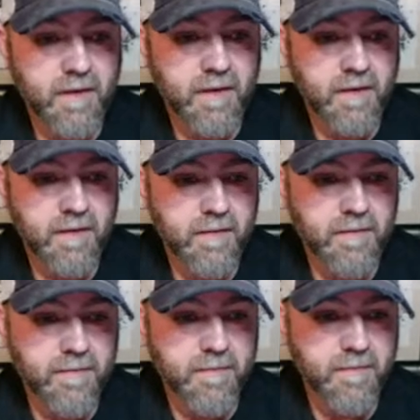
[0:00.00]

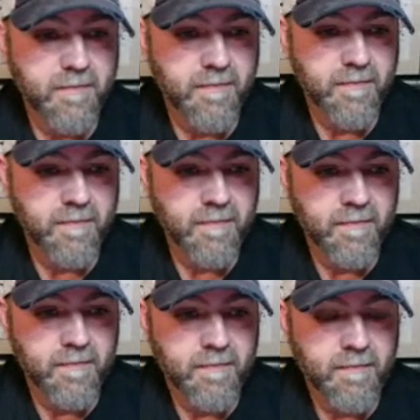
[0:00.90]

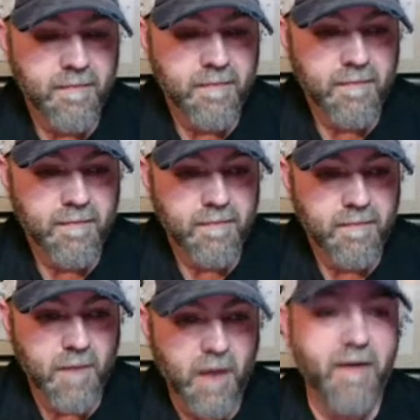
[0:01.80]
(silent)